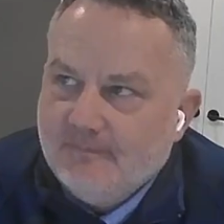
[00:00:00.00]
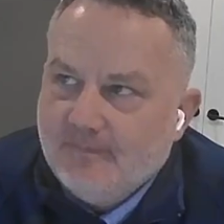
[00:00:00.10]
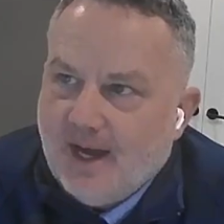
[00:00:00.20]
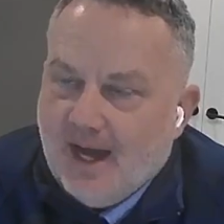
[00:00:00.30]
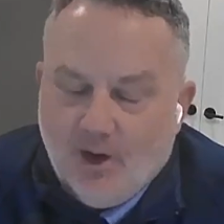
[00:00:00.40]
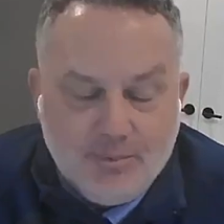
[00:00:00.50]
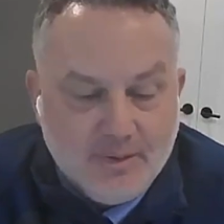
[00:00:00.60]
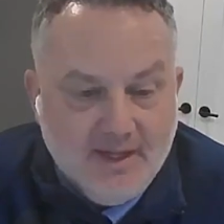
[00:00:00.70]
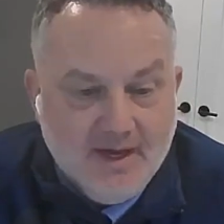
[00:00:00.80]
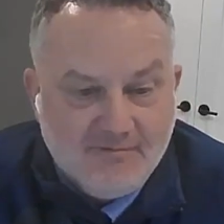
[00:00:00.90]
I'll
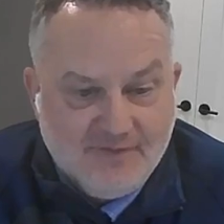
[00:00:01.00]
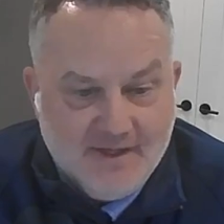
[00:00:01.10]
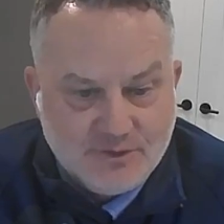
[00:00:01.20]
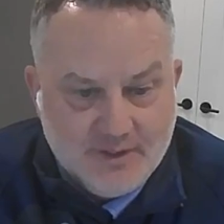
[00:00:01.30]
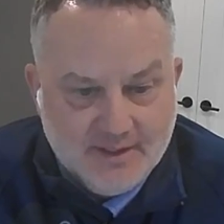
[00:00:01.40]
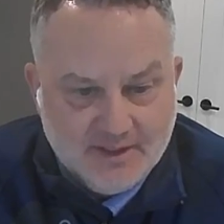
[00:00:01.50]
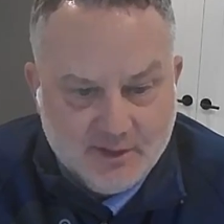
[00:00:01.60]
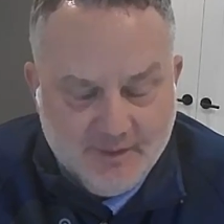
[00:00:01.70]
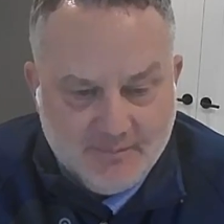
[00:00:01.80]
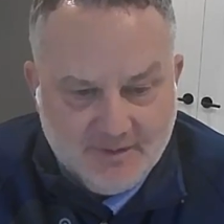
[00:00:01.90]
play off that trend a
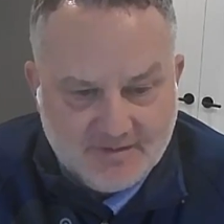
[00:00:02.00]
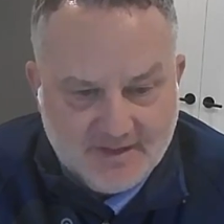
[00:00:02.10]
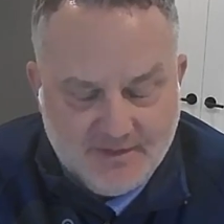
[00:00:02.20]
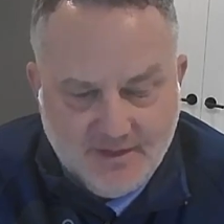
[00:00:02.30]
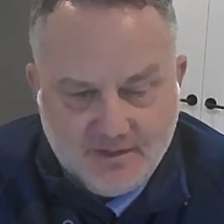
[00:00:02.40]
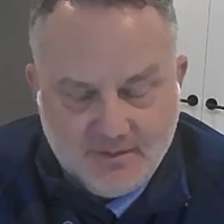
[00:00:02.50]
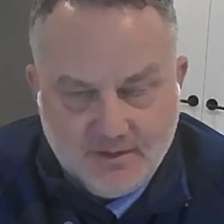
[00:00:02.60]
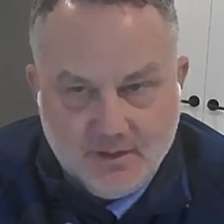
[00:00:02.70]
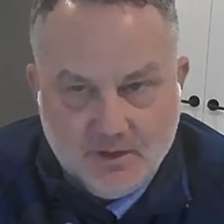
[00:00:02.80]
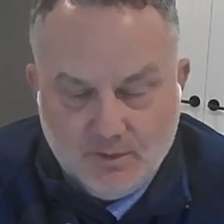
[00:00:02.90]
little bit because I think,
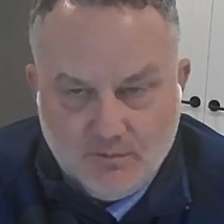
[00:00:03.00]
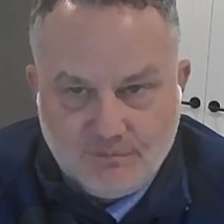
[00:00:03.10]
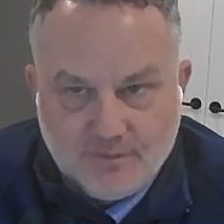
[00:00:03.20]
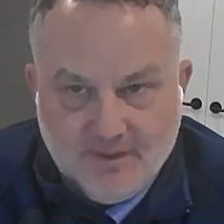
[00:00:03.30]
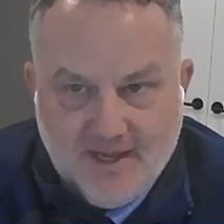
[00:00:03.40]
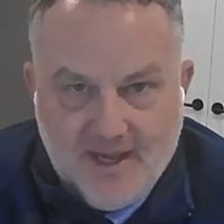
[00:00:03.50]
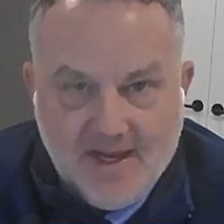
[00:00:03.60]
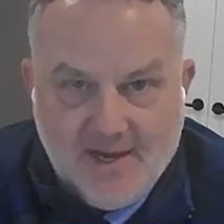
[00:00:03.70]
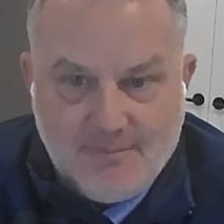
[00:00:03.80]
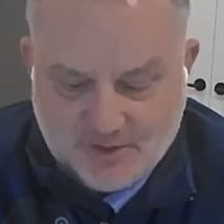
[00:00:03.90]
from an
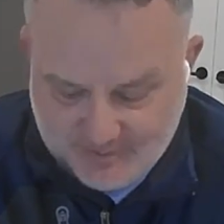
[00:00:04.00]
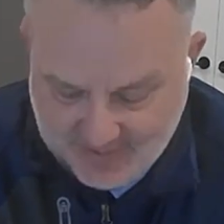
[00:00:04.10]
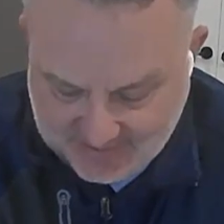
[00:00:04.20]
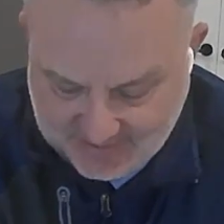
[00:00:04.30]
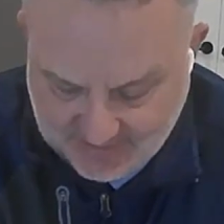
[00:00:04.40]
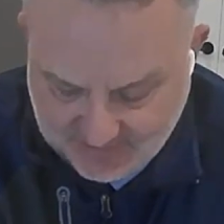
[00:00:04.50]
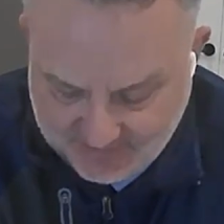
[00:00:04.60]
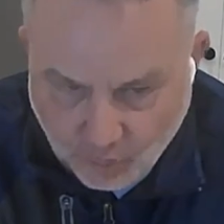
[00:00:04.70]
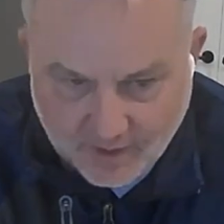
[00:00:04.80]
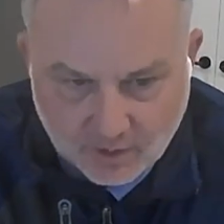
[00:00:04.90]
AI perspective,
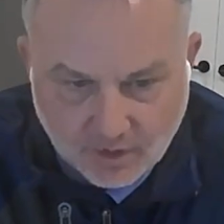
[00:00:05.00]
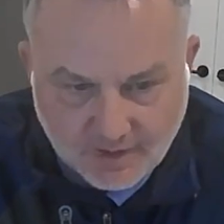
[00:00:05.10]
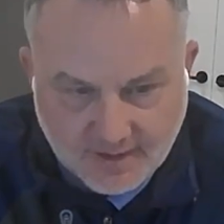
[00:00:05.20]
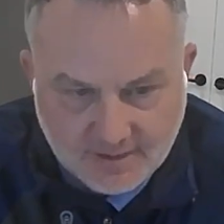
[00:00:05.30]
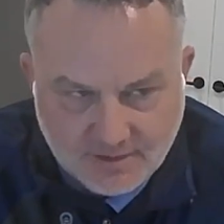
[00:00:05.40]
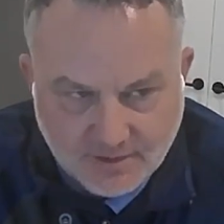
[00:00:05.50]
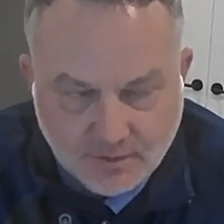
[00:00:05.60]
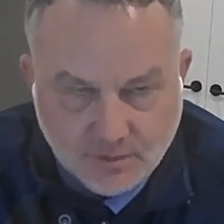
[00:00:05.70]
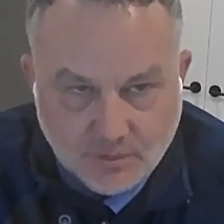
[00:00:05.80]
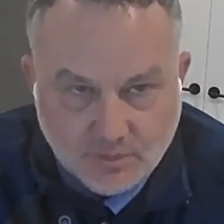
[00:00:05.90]
we're looking
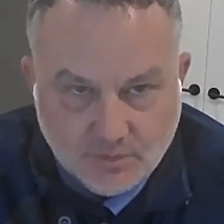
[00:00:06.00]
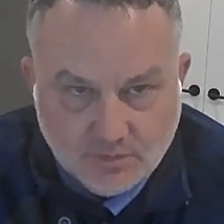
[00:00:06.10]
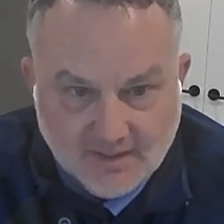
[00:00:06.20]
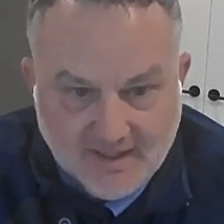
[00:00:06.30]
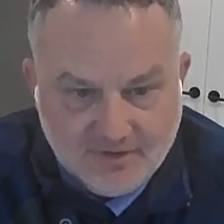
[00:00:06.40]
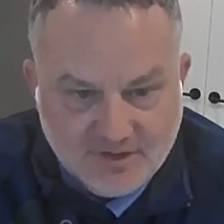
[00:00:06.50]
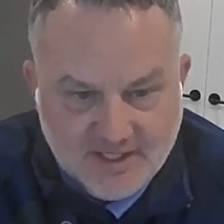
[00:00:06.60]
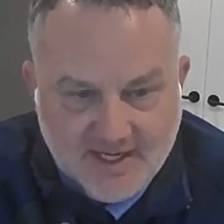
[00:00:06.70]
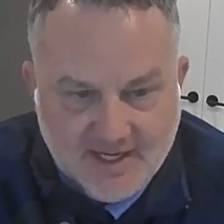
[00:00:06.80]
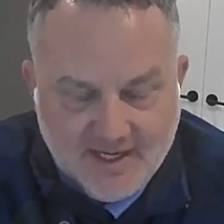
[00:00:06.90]
to leverage
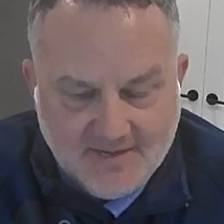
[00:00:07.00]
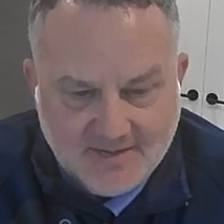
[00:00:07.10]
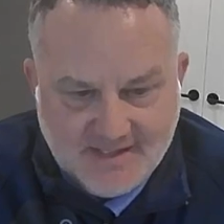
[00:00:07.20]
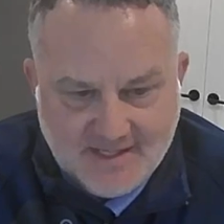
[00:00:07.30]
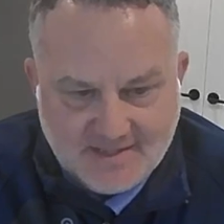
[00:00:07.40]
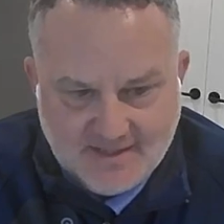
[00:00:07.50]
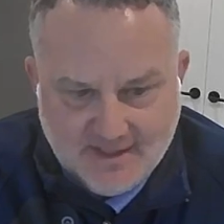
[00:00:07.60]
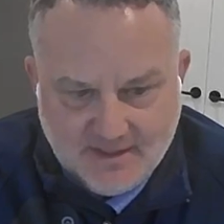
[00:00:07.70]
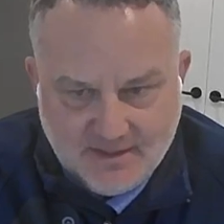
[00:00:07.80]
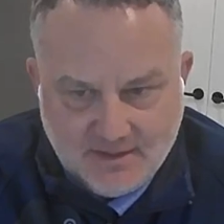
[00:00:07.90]
AI in the sense
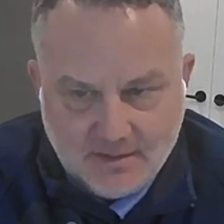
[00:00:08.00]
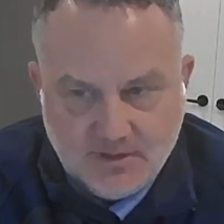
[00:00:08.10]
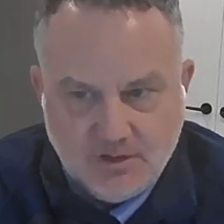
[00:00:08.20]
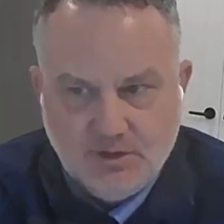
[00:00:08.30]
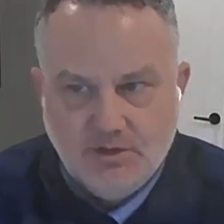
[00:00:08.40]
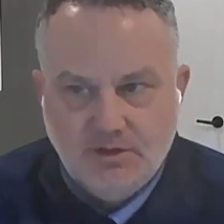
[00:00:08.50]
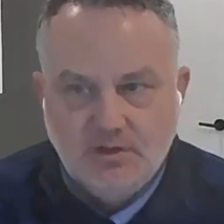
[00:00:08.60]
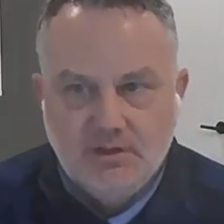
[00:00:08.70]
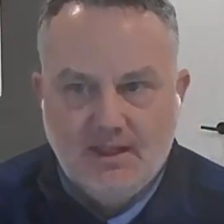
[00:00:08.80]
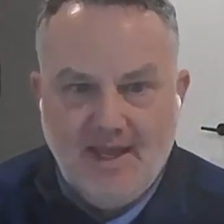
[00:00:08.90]
that
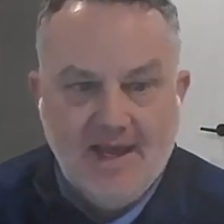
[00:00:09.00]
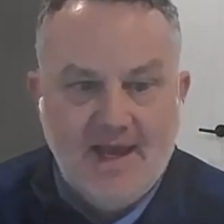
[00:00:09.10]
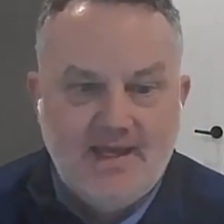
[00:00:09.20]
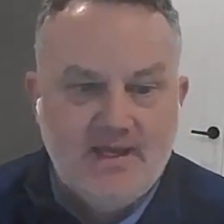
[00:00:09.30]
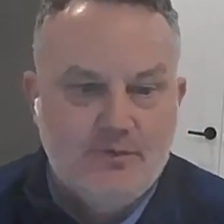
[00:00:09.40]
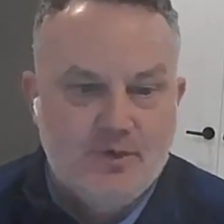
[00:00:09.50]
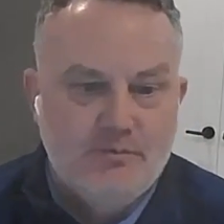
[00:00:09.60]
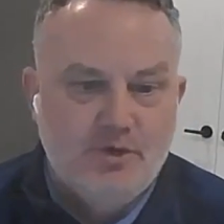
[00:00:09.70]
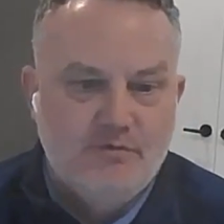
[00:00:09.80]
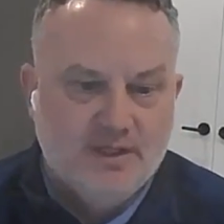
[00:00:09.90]
AI can
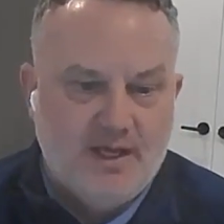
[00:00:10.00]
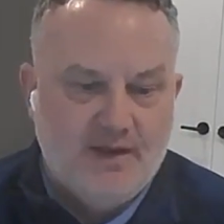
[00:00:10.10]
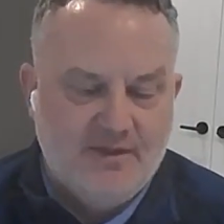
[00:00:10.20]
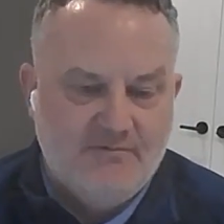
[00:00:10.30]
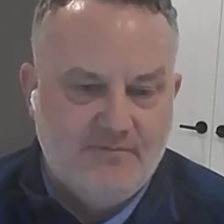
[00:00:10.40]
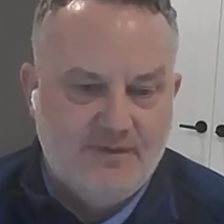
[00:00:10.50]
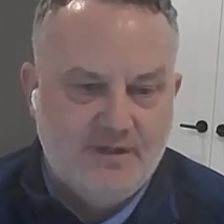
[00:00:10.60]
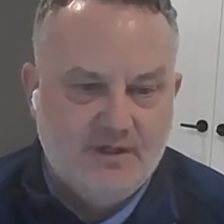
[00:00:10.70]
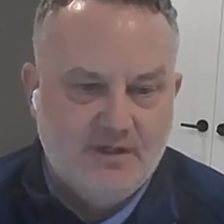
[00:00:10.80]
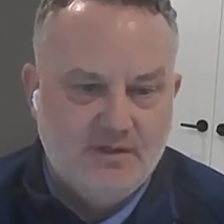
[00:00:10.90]
remove a lot of
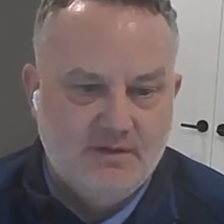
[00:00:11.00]
the